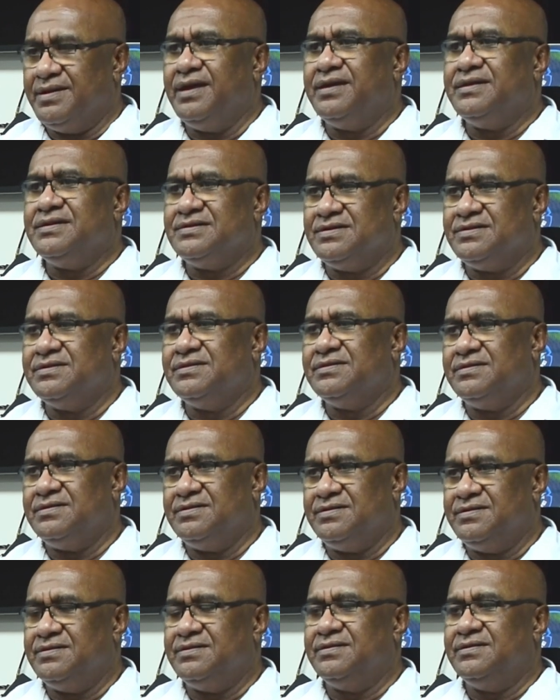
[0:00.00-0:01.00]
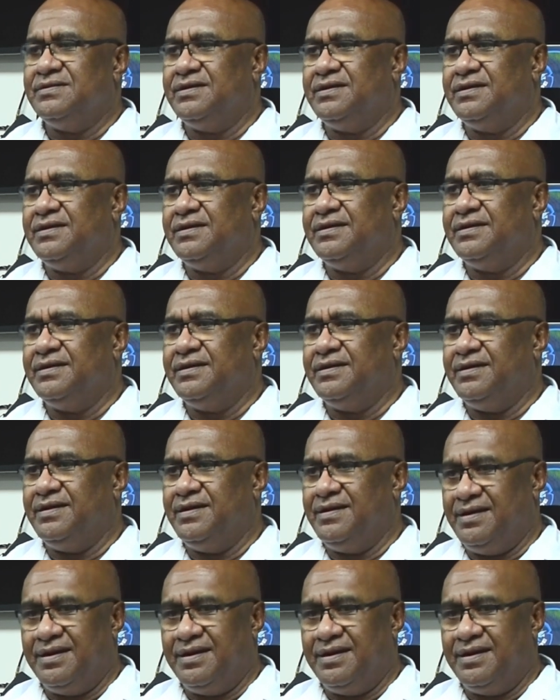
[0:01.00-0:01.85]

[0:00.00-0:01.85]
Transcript: And so, yes.